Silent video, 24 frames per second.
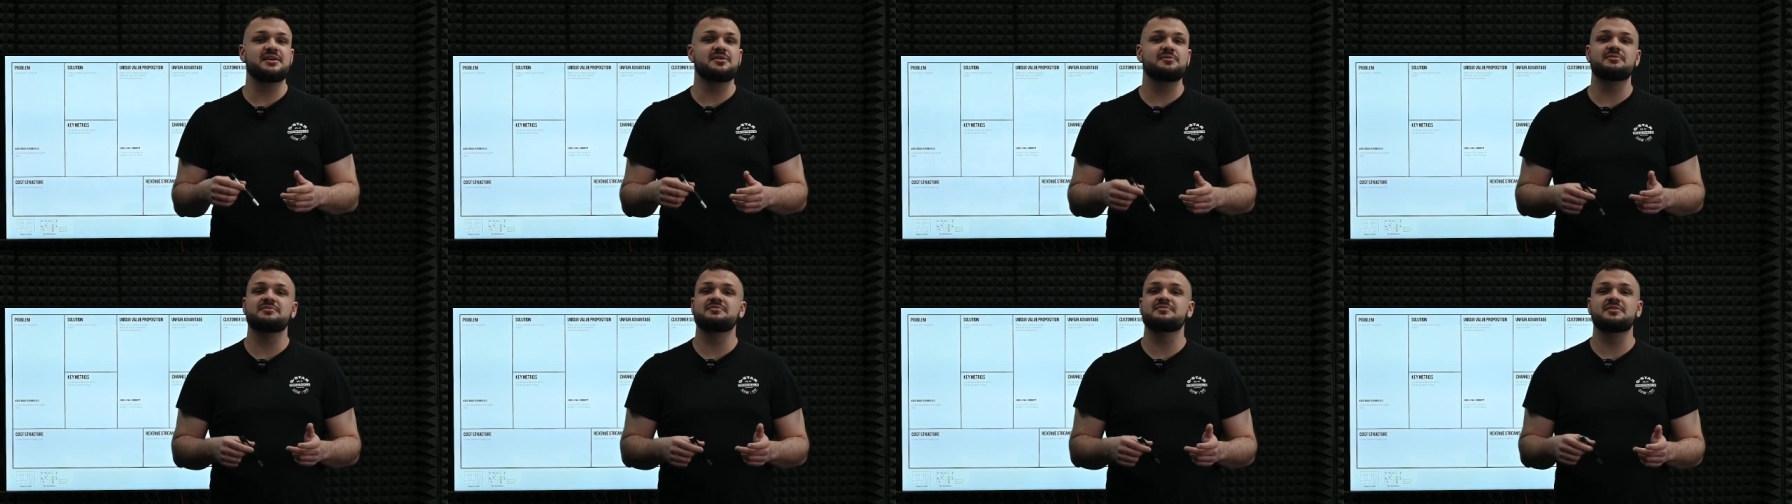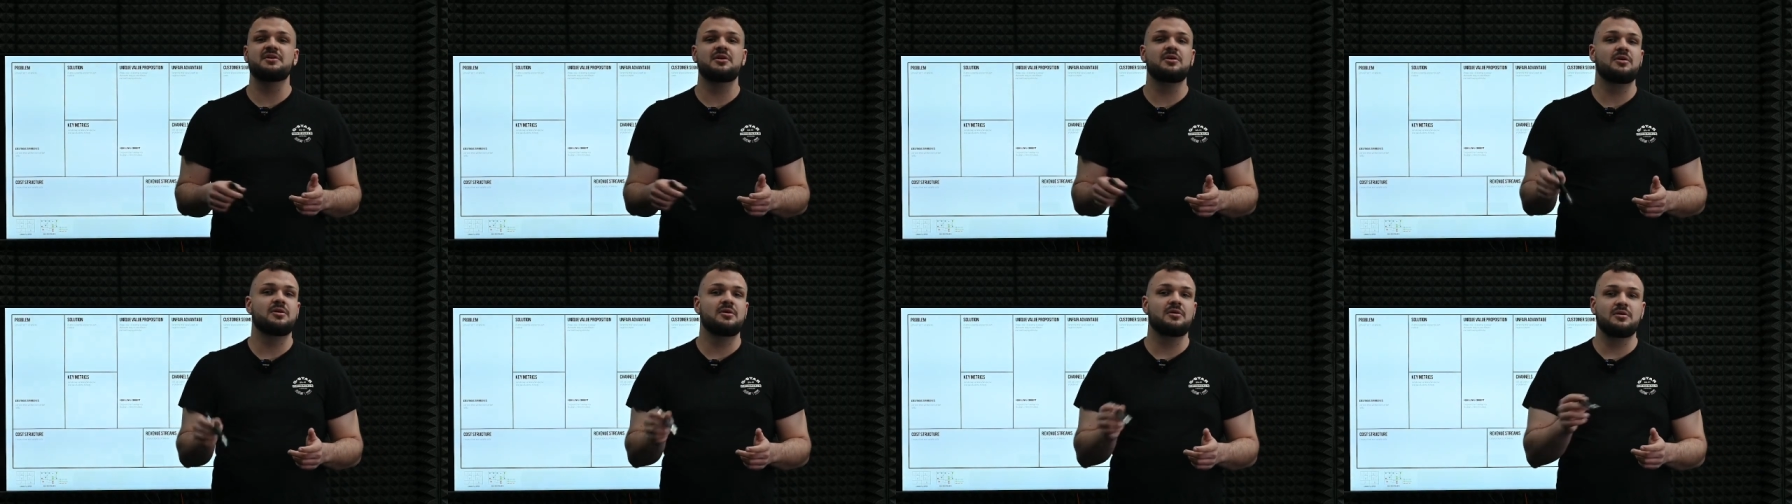with the
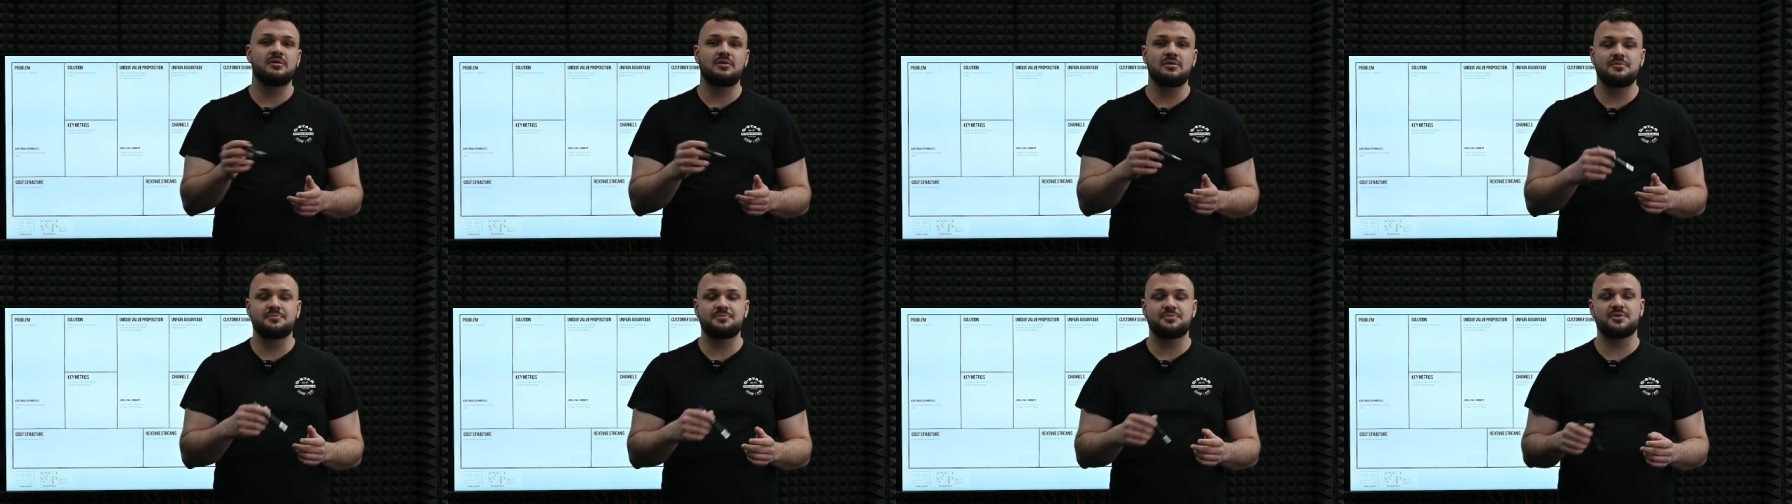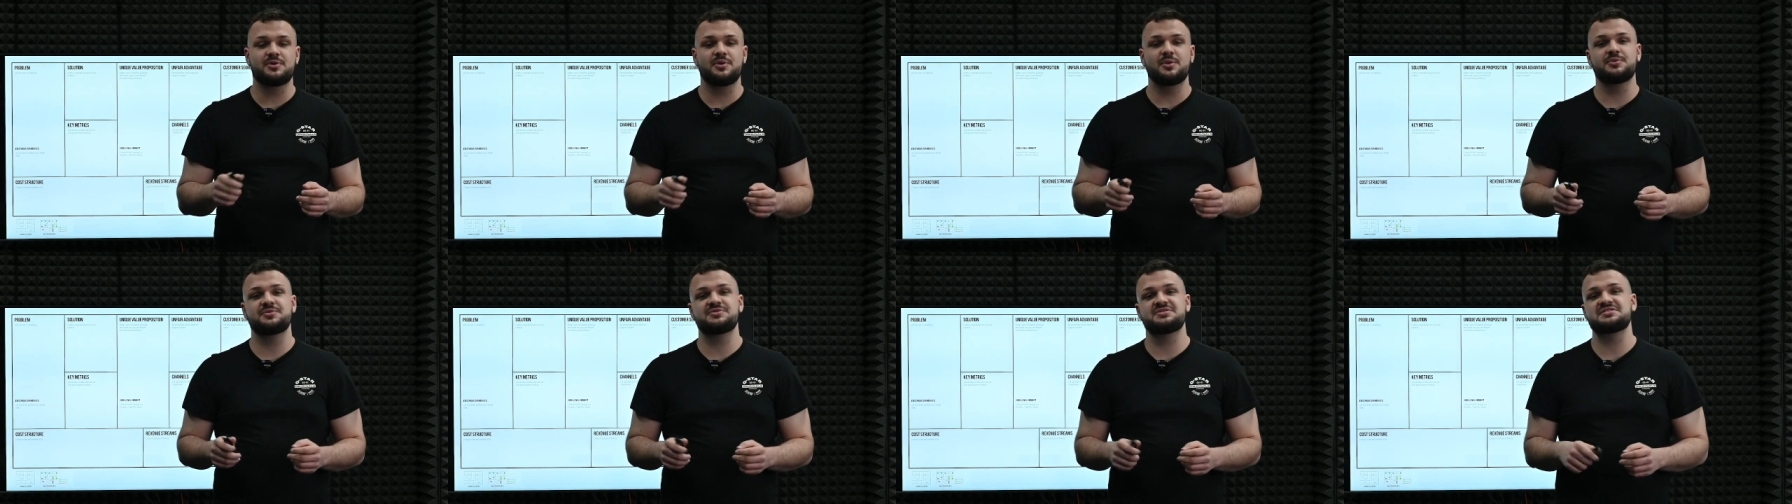whole
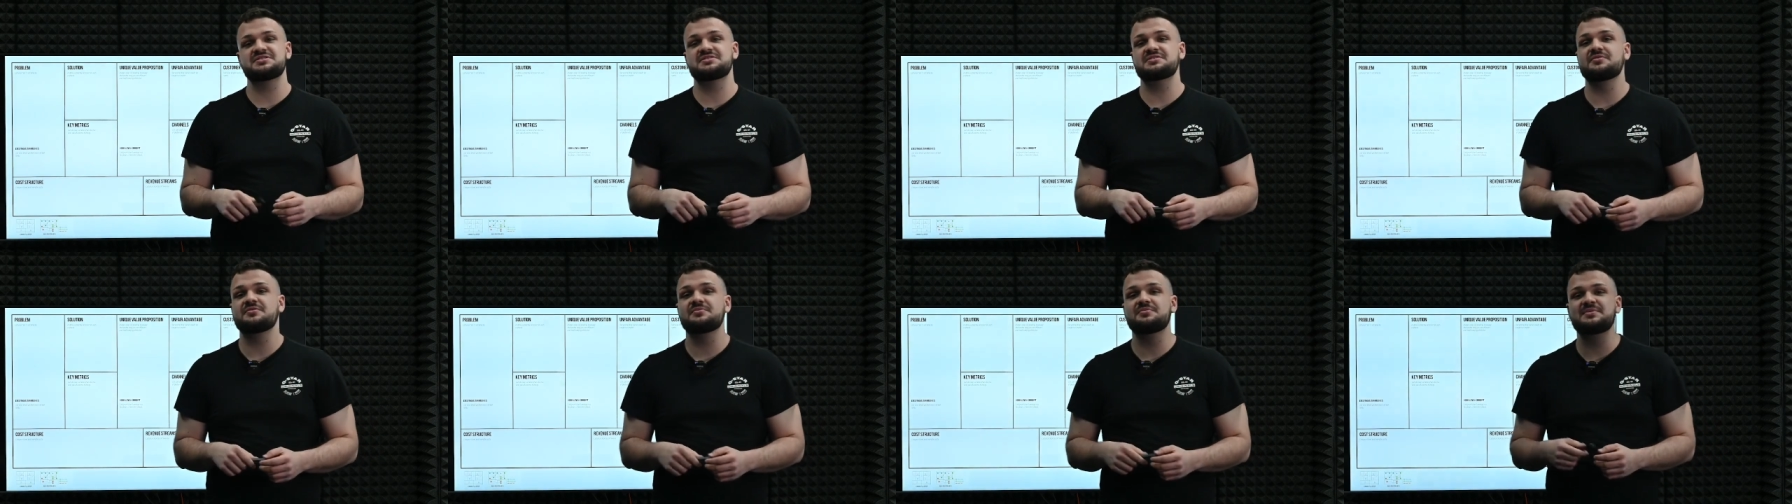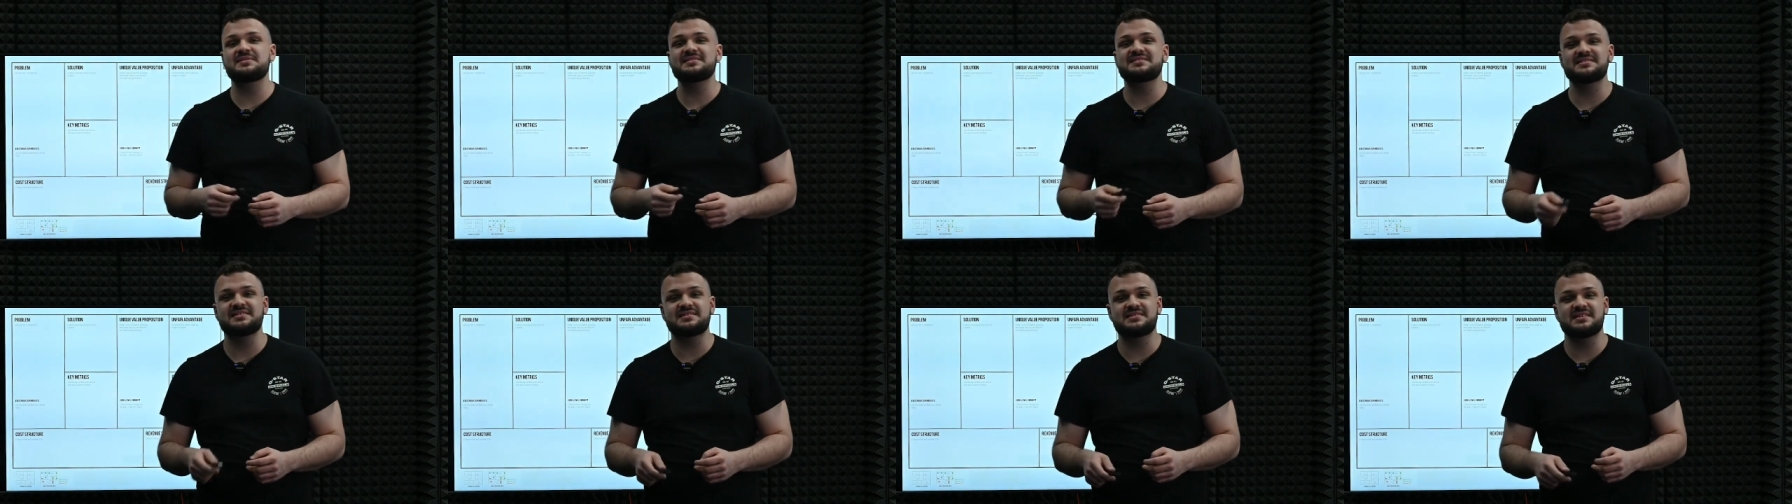process of
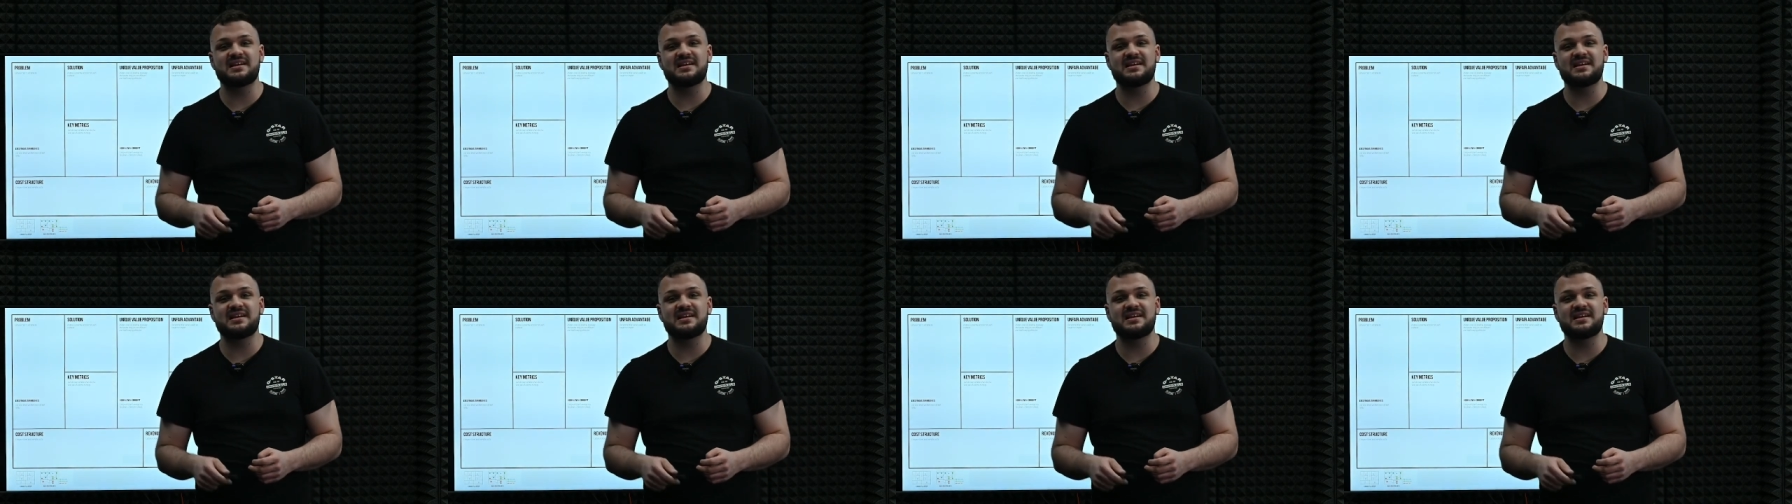business